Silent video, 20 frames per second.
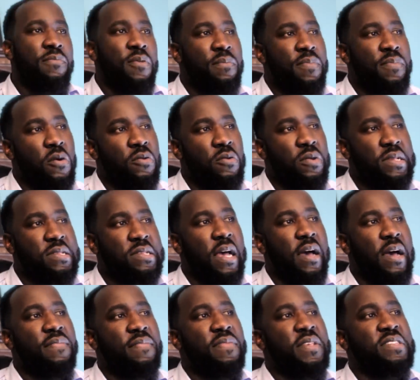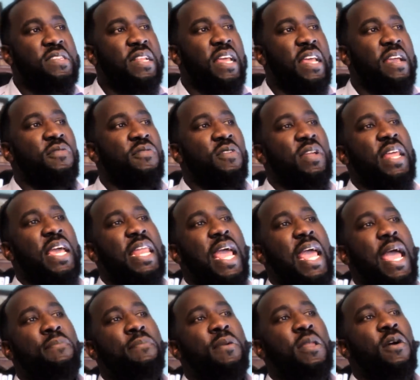proponents of the slavery that
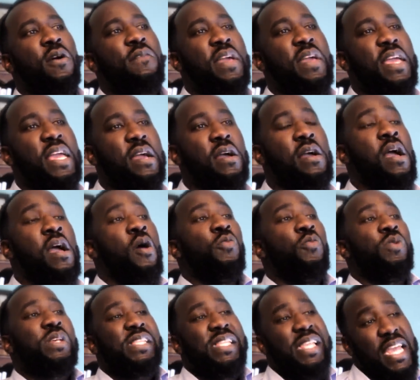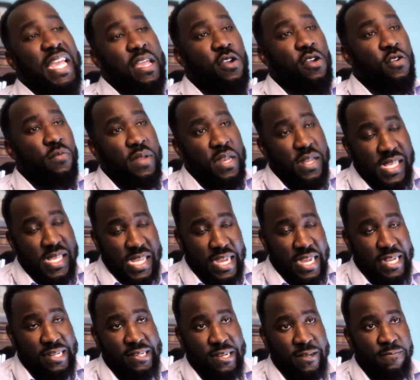happened over here was
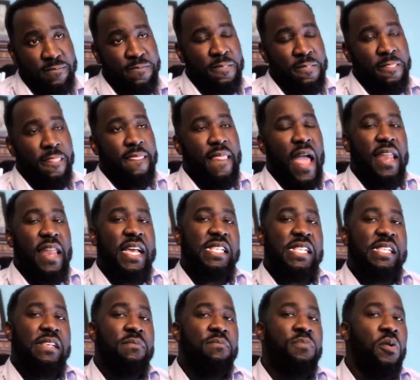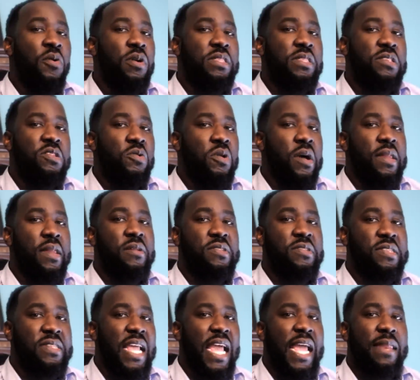dehumanization. Now that's important to
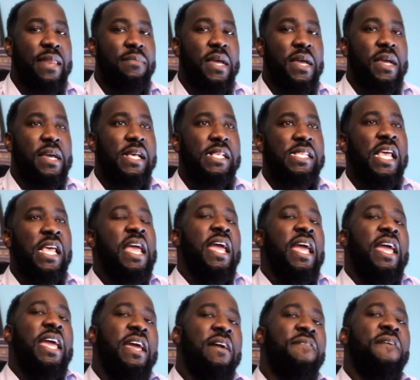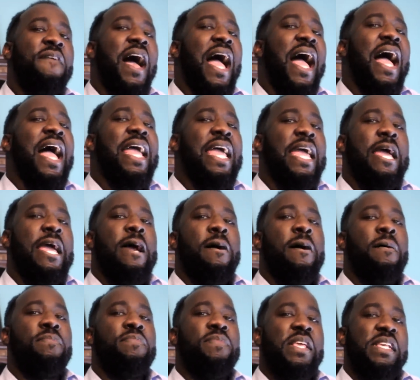understand, because if I
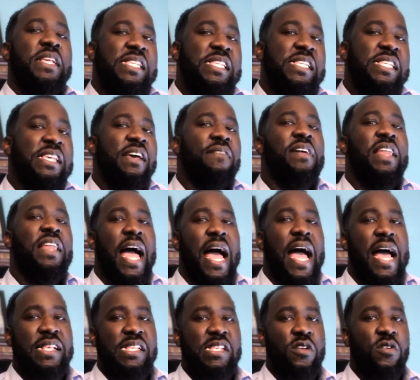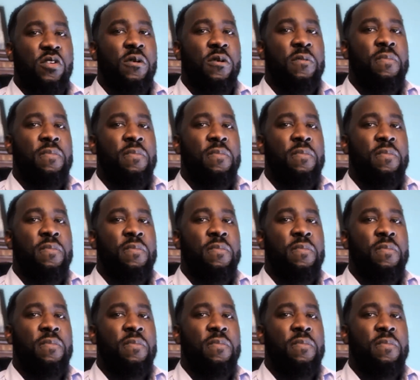am the civilizer,